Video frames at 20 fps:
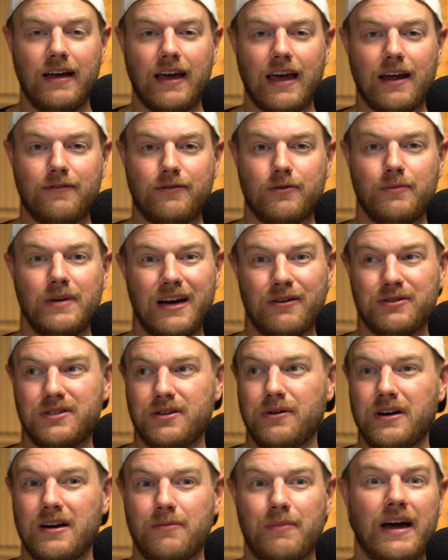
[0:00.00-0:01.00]
And for me, I was
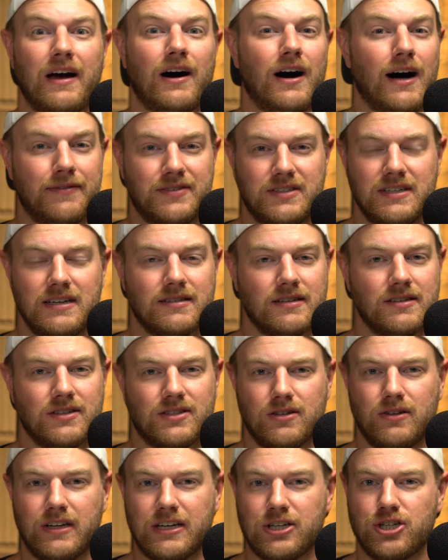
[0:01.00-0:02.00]
doing it in my off season.
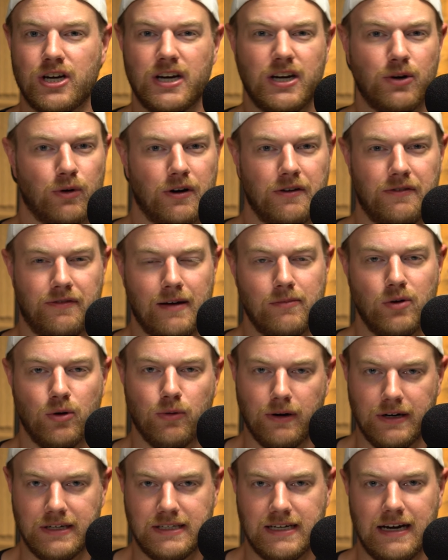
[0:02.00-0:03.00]
So like January,
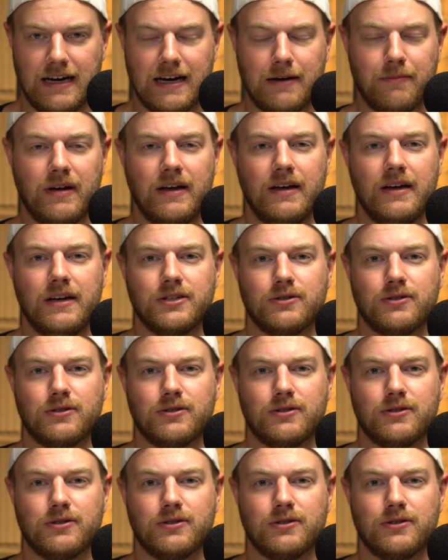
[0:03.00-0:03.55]
February time.